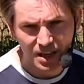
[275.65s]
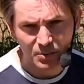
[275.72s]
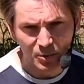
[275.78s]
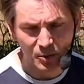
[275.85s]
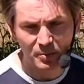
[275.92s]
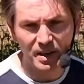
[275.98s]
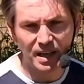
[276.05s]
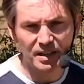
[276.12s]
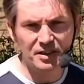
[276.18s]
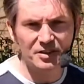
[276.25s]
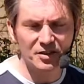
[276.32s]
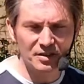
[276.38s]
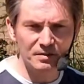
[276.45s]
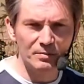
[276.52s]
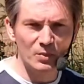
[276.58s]
we'll be able to
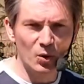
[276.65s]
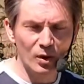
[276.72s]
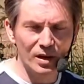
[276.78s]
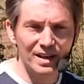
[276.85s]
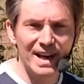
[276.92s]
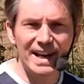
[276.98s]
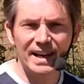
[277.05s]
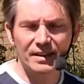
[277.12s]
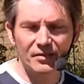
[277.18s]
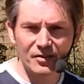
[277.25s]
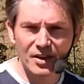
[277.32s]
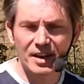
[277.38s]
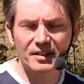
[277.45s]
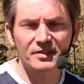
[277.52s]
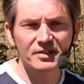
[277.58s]
do more layered
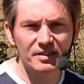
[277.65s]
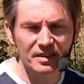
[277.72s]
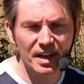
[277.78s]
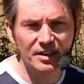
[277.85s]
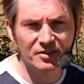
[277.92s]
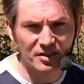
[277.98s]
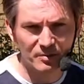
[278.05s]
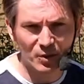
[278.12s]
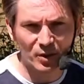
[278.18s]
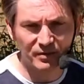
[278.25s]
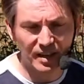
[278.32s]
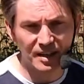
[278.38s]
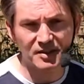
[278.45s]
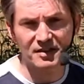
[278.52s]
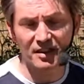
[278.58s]
things and do more
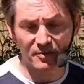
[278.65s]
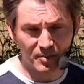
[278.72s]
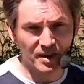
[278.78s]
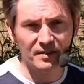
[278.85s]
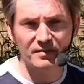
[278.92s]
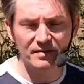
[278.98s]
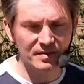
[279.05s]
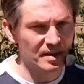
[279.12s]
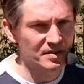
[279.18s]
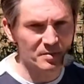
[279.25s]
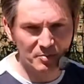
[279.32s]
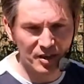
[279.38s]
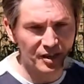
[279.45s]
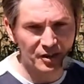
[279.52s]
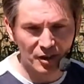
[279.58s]
advanced stuff. But that's a
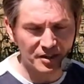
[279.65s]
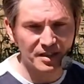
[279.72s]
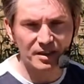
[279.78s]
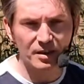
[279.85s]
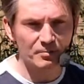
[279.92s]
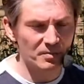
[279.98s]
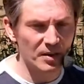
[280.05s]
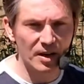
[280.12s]
brilliant idea.